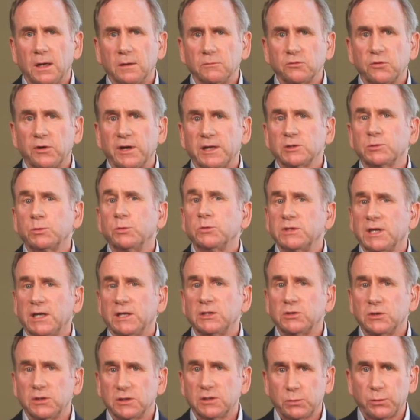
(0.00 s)

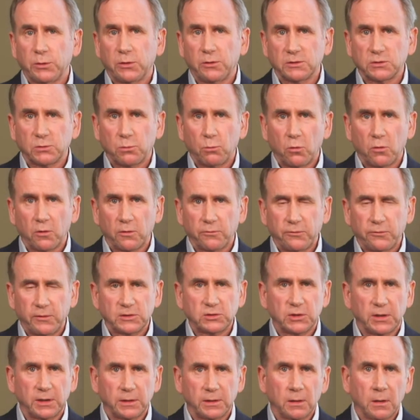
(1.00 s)
transportation experience more
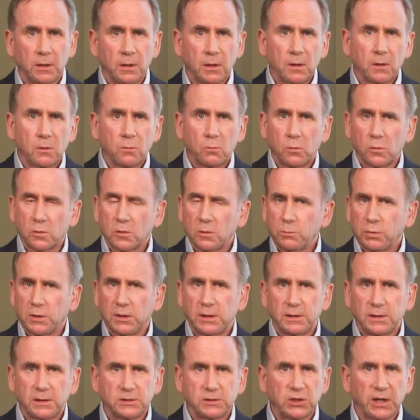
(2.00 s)
efficient will
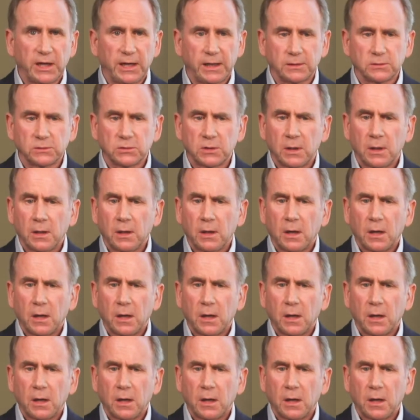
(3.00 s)
completely change.